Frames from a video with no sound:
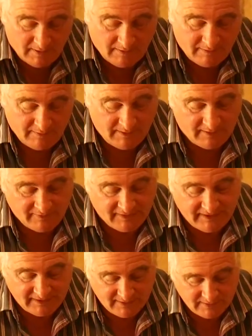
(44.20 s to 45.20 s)
they'll
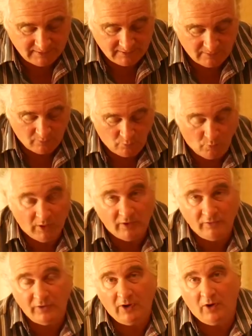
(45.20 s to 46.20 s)
need one
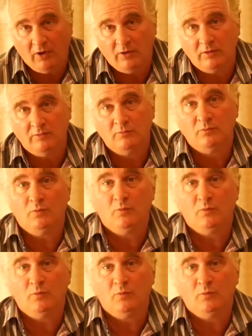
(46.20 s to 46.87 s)
on the hot and